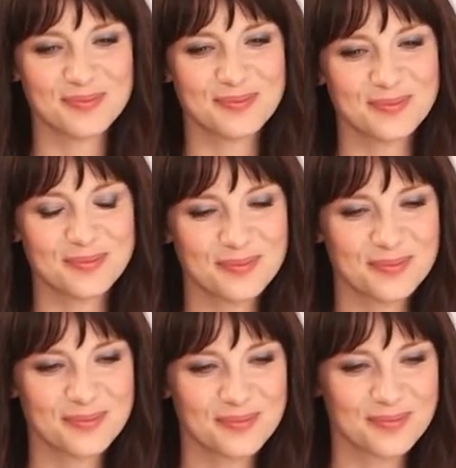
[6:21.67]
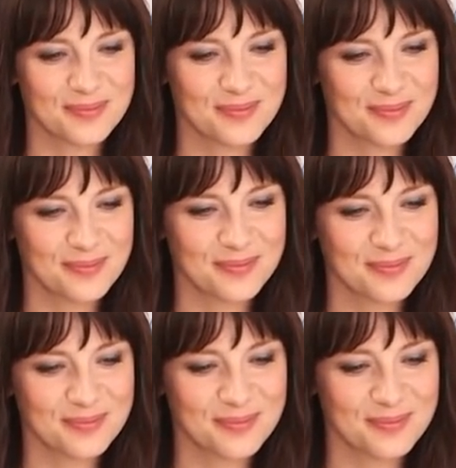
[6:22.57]

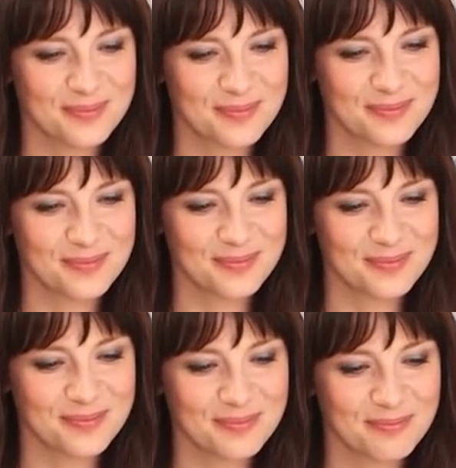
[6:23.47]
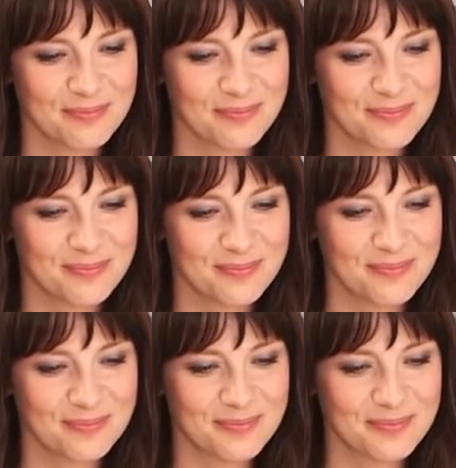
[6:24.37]

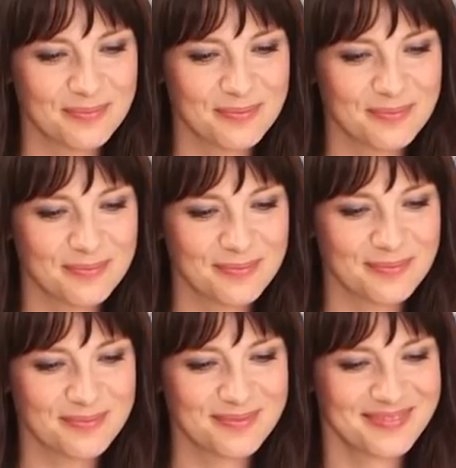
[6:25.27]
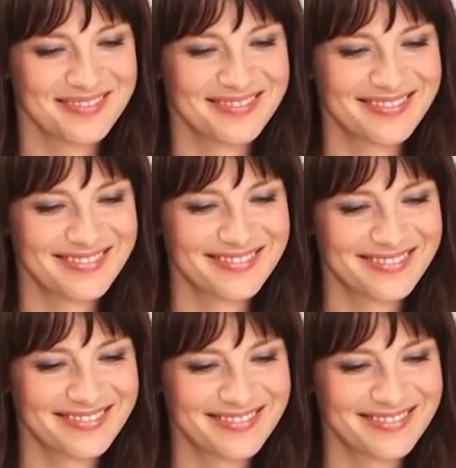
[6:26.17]
The person shown says nothing.